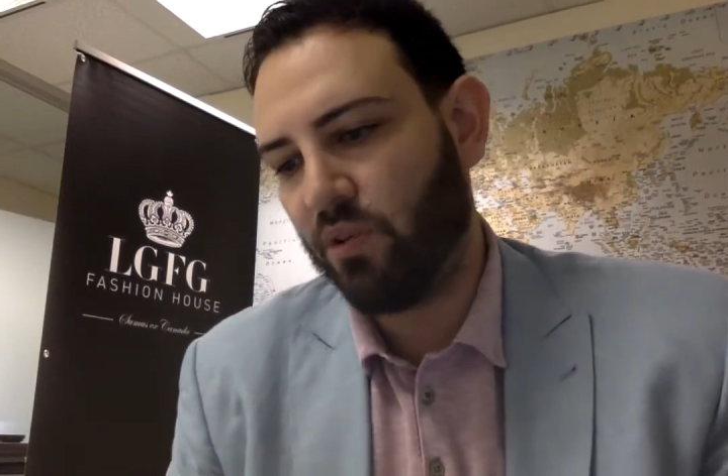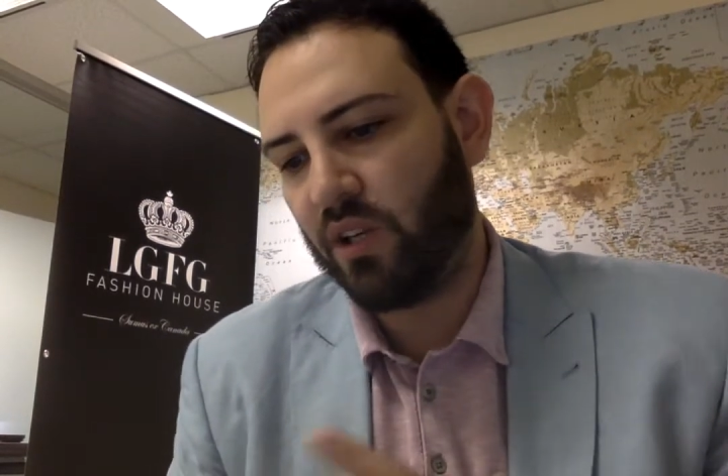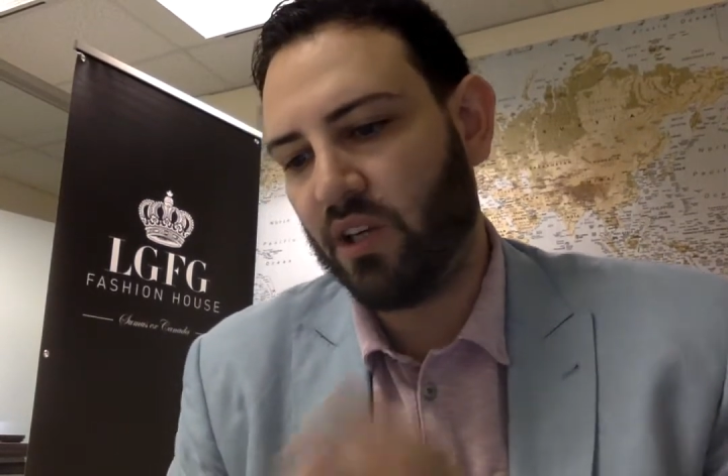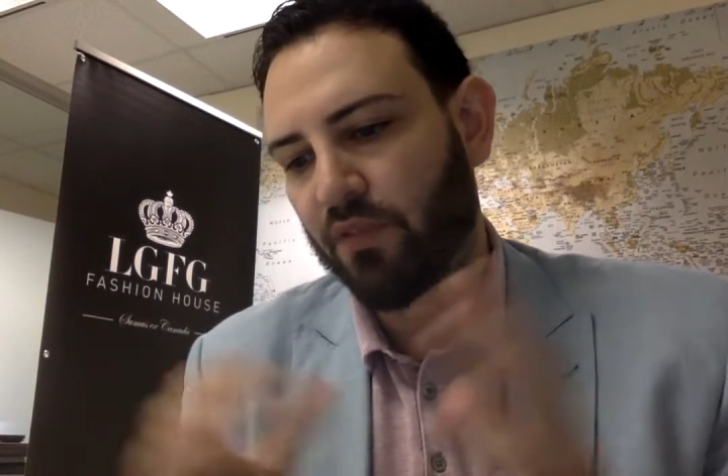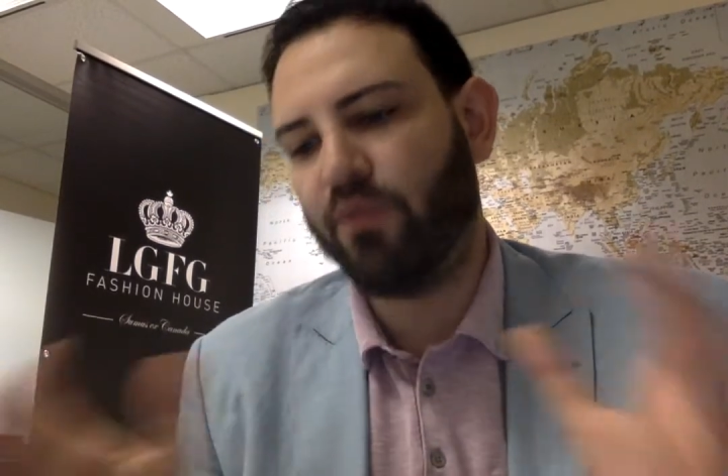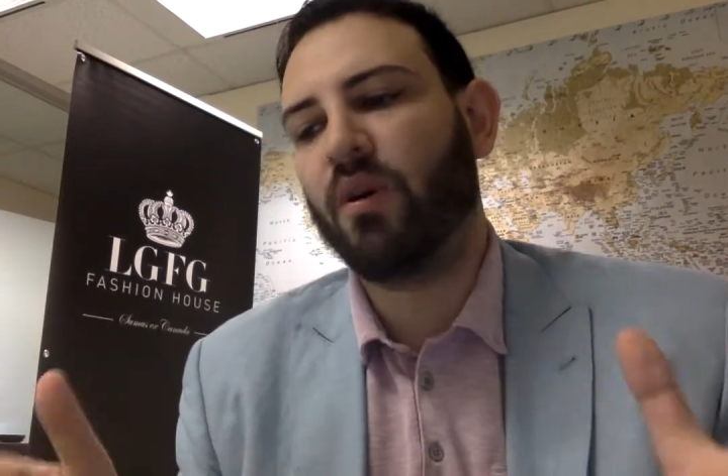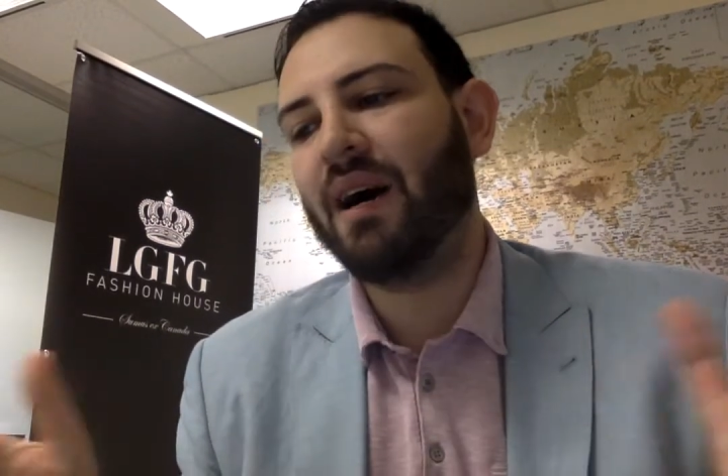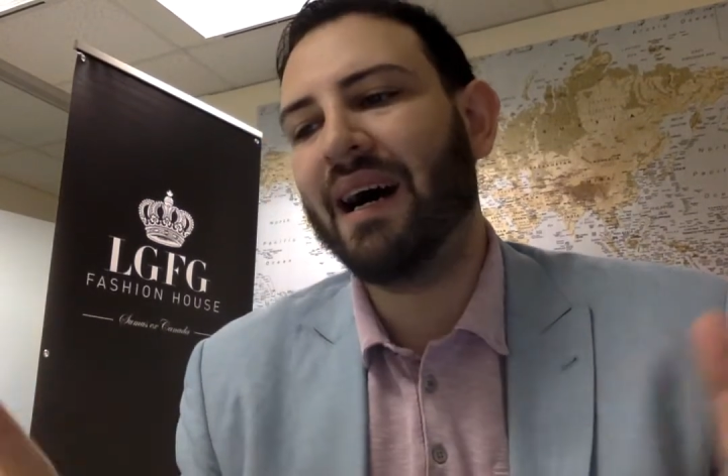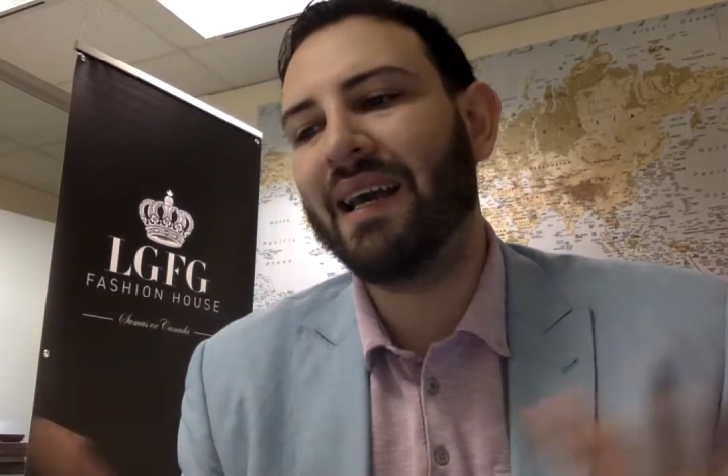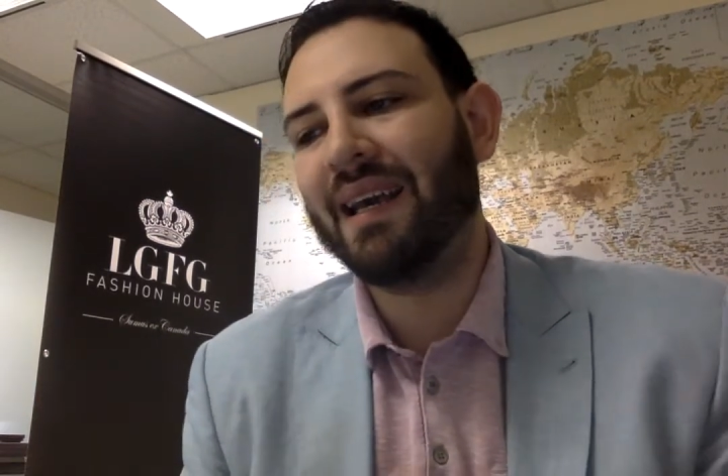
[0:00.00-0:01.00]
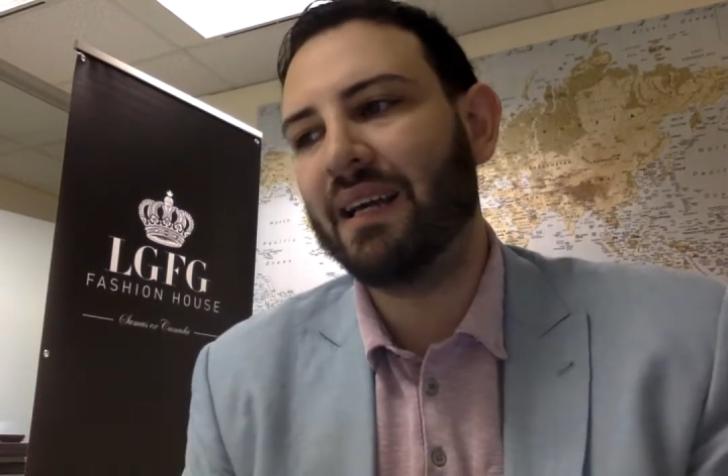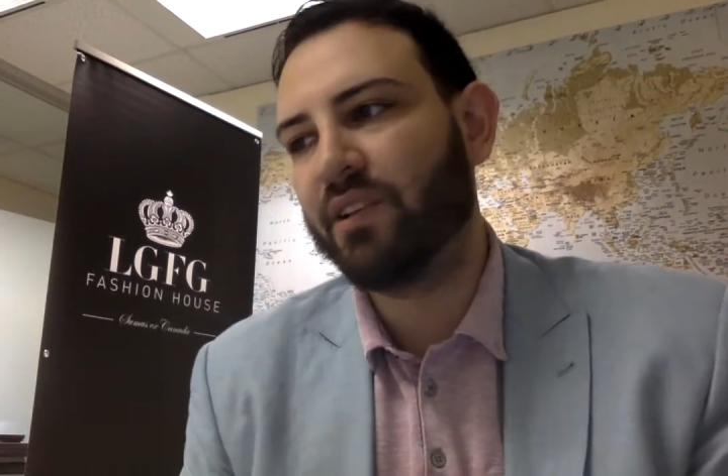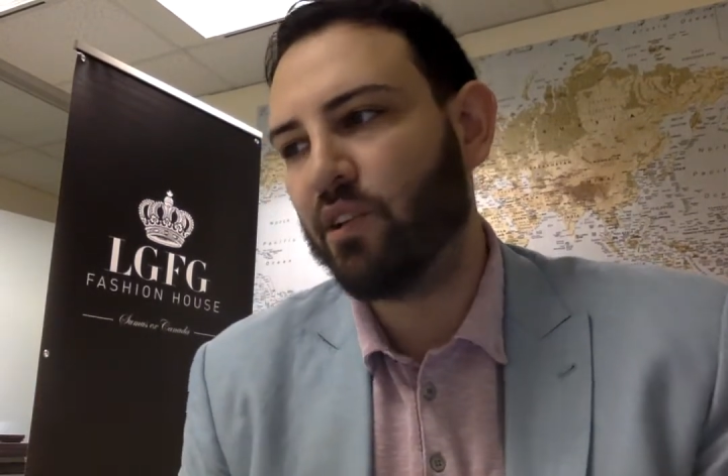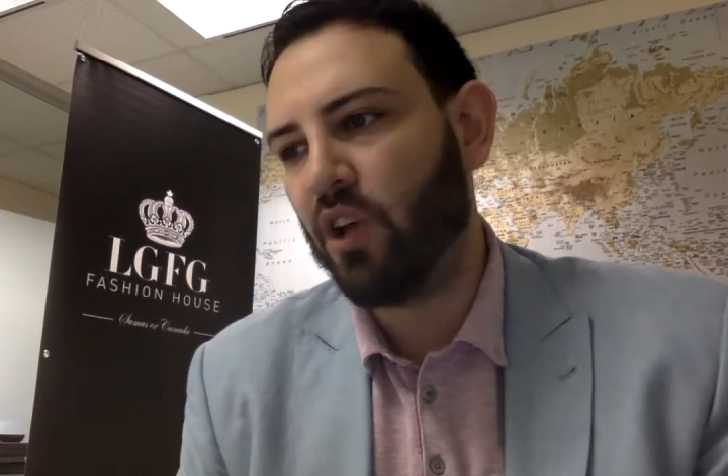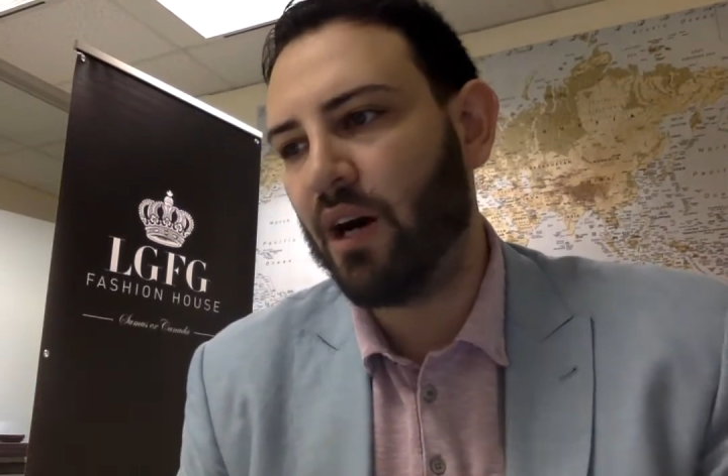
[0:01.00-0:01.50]
looking for
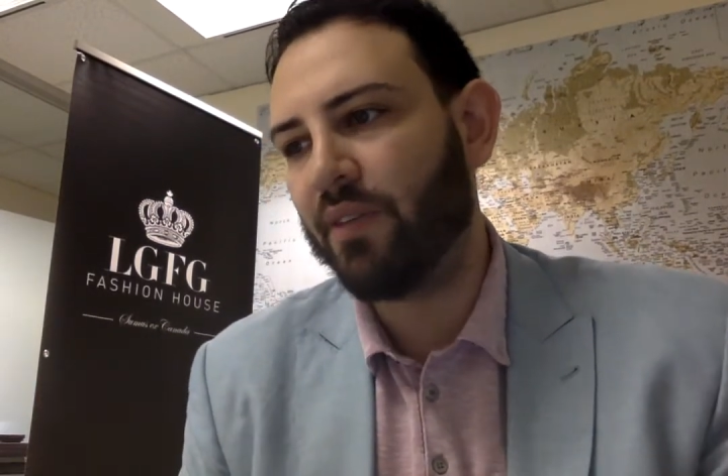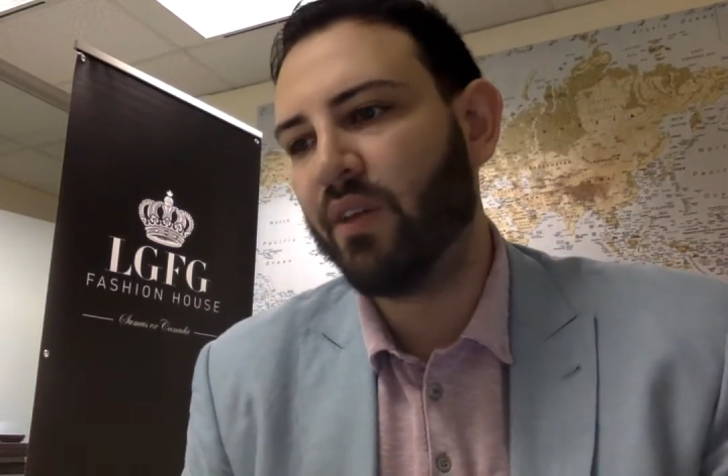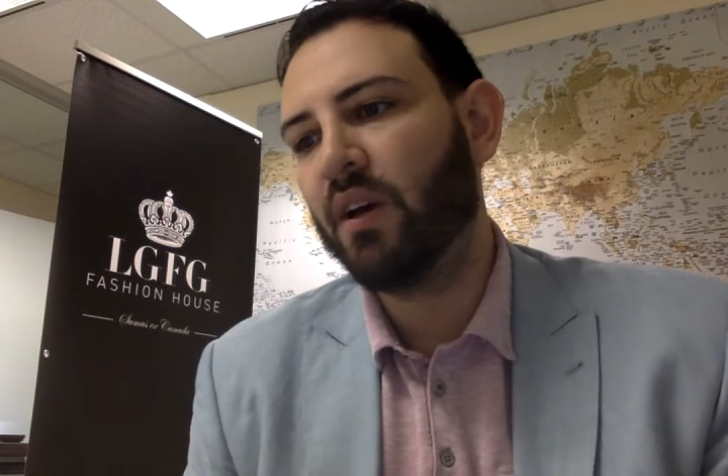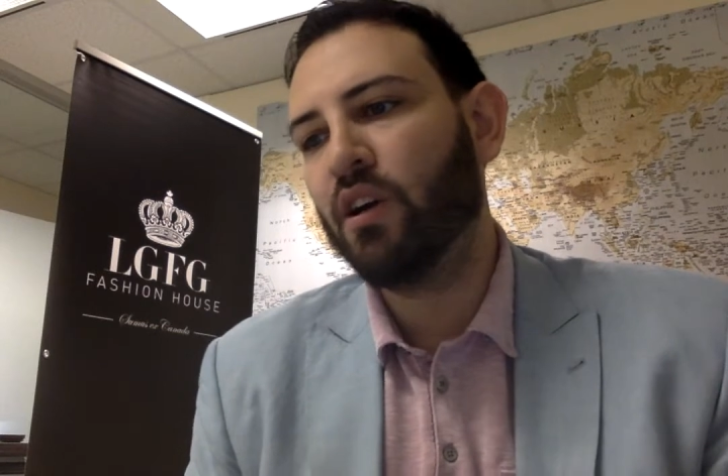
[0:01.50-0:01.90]
high-end cloth,